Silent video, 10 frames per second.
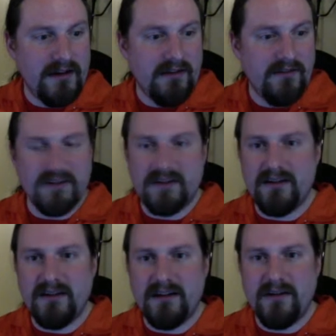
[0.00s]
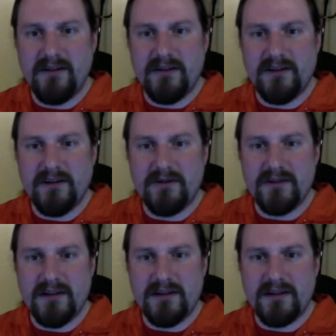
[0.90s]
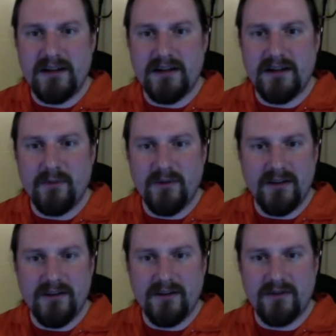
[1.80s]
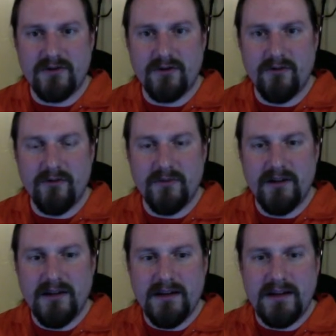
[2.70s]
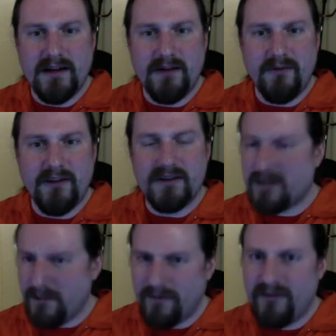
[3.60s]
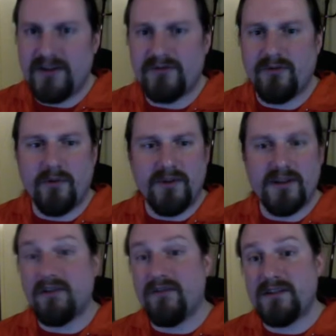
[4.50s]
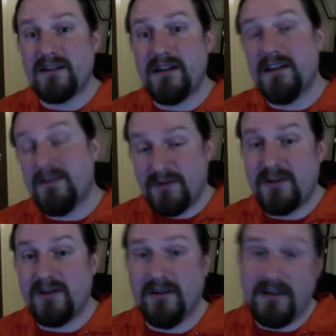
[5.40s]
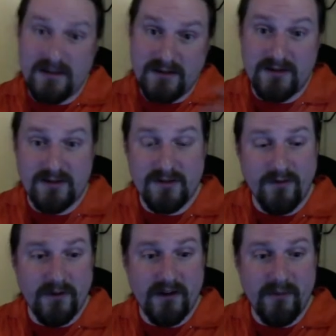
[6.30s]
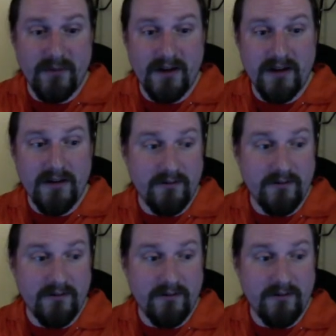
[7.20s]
And all of a sudden there is Toasty standing within the control room. Now there's a couple of things wrong with this. Obviously his position, he's just floating in midair.